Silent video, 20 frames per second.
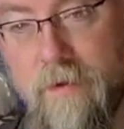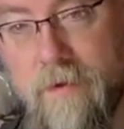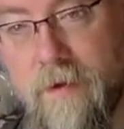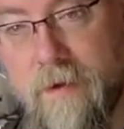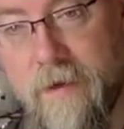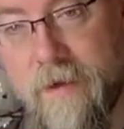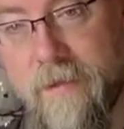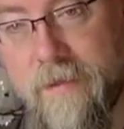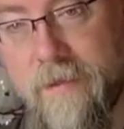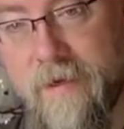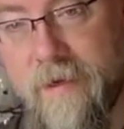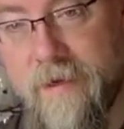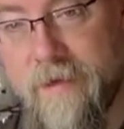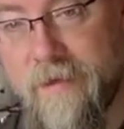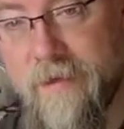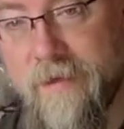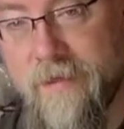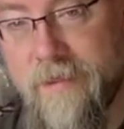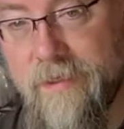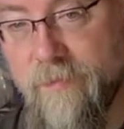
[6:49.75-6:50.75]
Got that
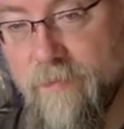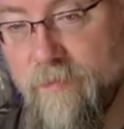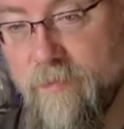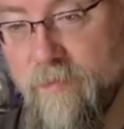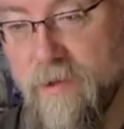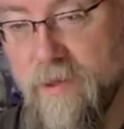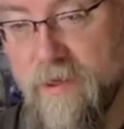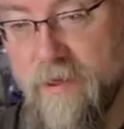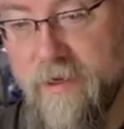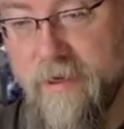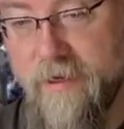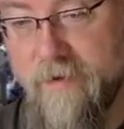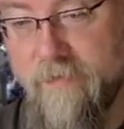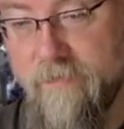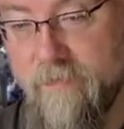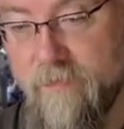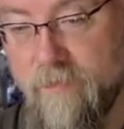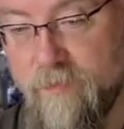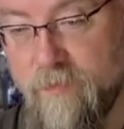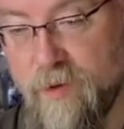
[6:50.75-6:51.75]
nice and bloody
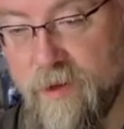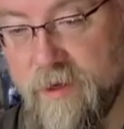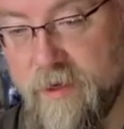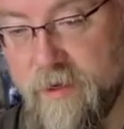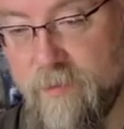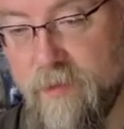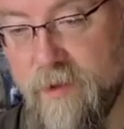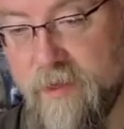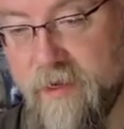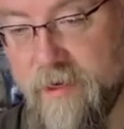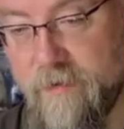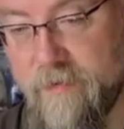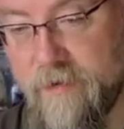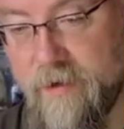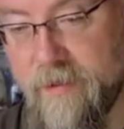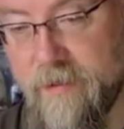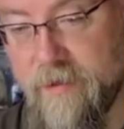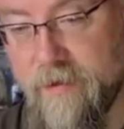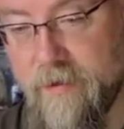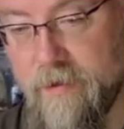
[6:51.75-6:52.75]
blade
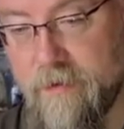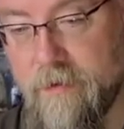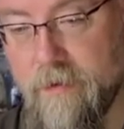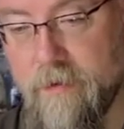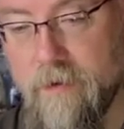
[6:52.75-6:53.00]
right there.